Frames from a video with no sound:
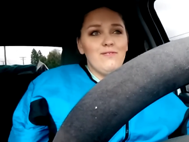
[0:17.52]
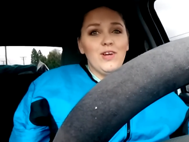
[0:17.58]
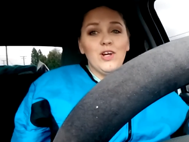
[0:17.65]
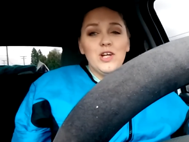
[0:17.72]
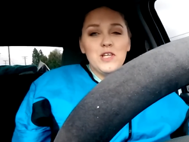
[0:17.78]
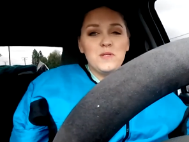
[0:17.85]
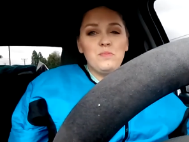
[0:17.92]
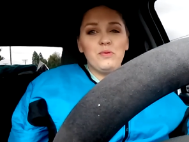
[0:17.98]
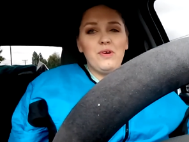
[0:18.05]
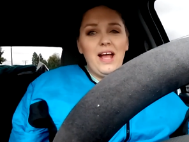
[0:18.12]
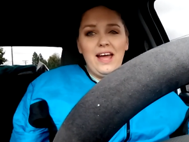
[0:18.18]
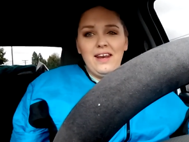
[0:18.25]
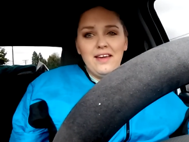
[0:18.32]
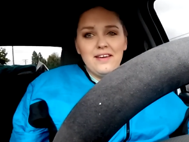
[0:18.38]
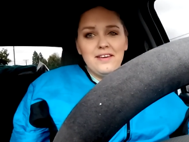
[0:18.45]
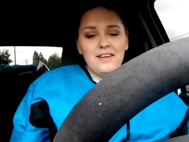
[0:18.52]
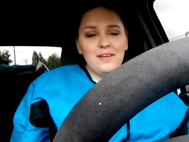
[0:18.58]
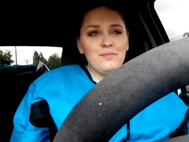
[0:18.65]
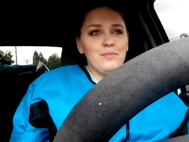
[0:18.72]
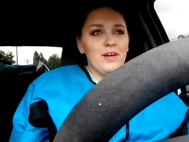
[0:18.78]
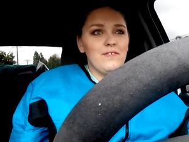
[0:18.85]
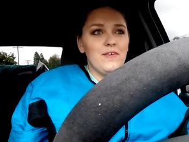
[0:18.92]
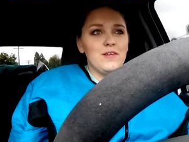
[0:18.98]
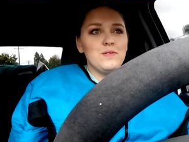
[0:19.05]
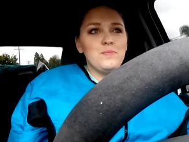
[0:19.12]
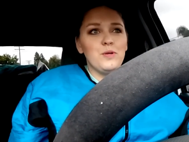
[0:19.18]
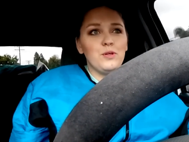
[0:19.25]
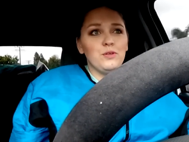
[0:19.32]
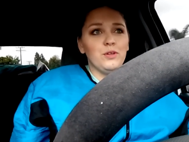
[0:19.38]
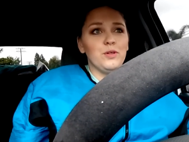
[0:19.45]
very sporadic in my
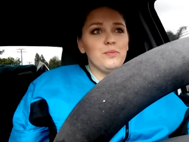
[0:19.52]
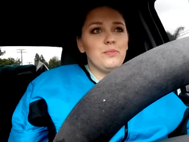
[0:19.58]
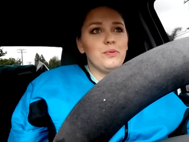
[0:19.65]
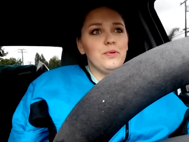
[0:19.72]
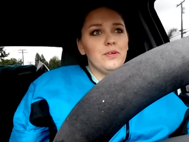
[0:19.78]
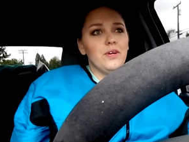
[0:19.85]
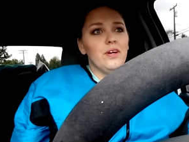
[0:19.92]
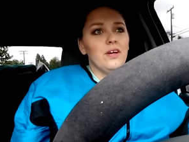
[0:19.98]
Facebook group.